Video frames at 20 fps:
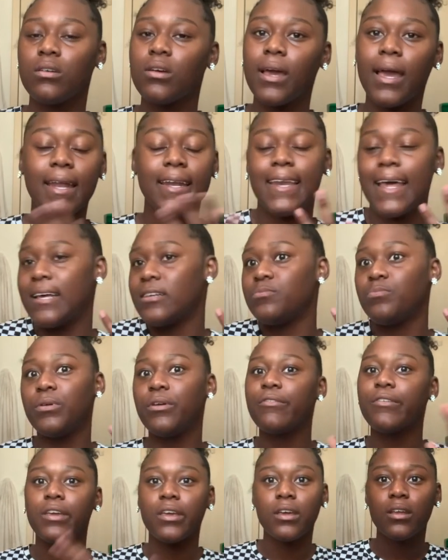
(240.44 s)
And that's
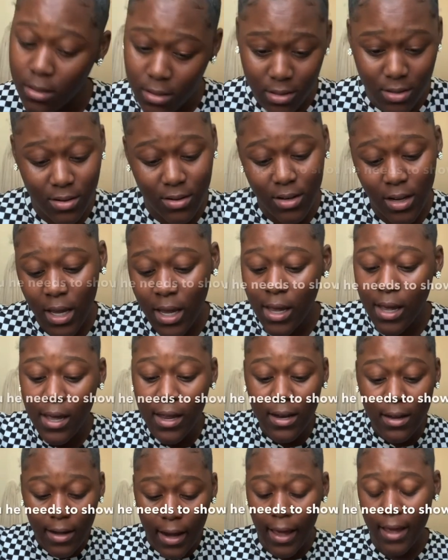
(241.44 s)
period.
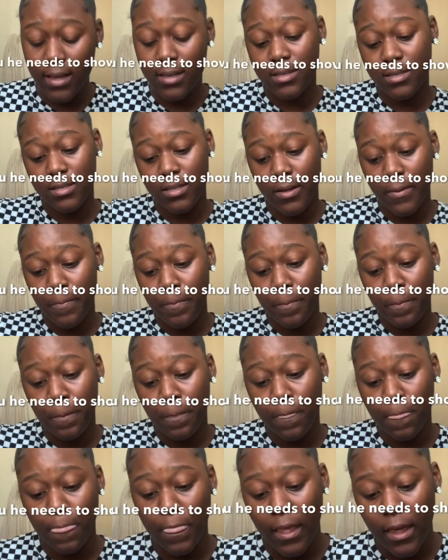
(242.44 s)
Next,
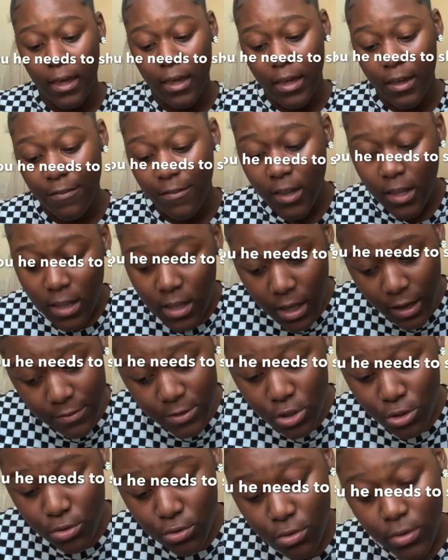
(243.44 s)
if he loves
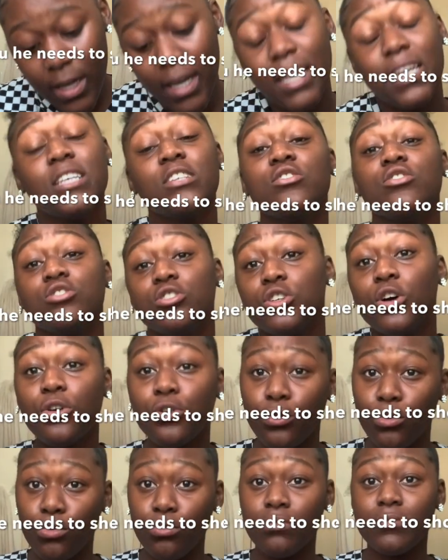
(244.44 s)
you, he needs to show
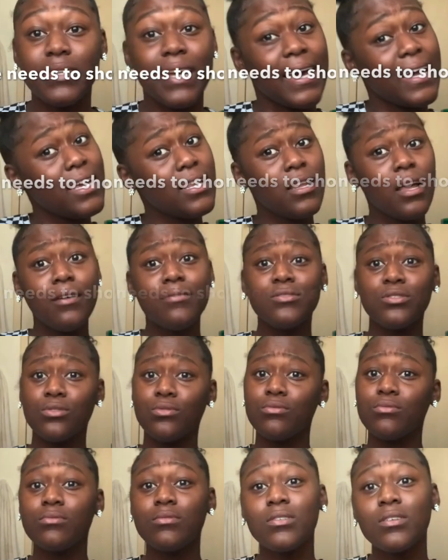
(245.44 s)
you that he loves you.
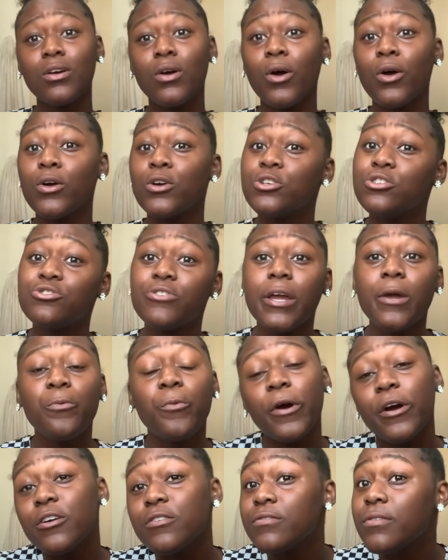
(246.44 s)
Straight
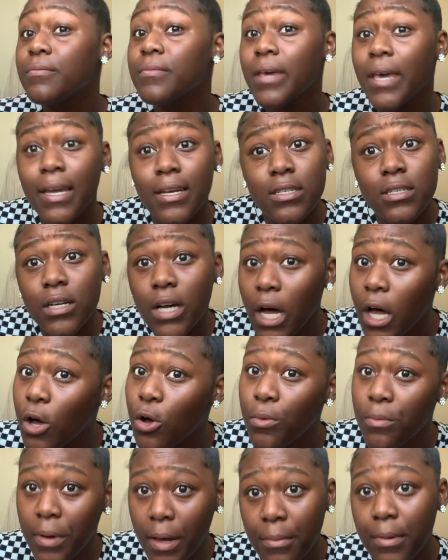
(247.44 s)
words from Keisha Cole,
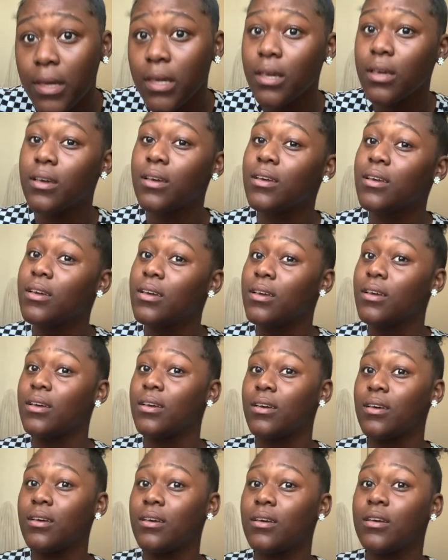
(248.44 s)
baby.
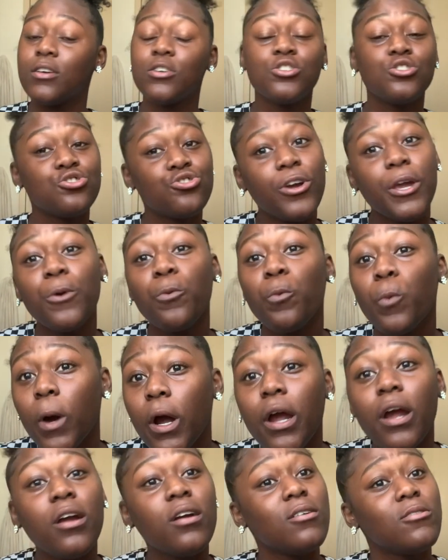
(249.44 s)
Straight
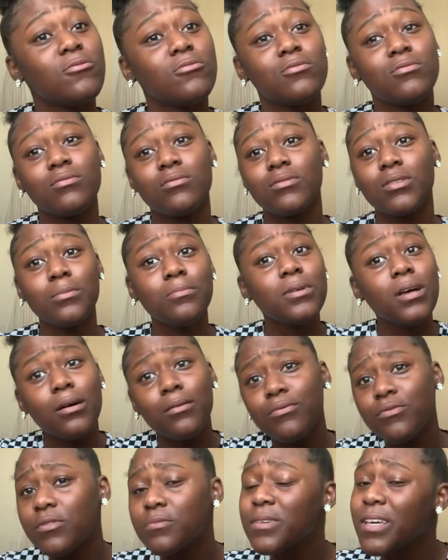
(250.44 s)
words. Them come
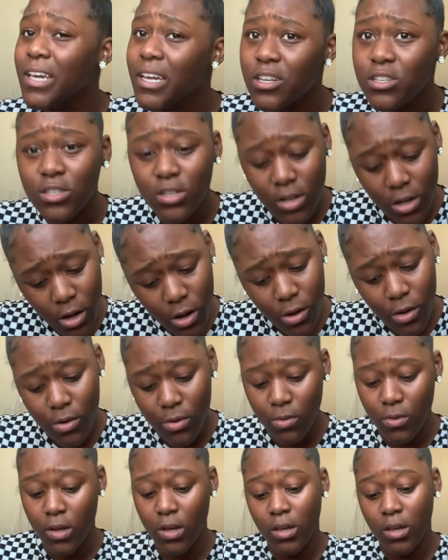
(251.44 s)
from Keisha Cole.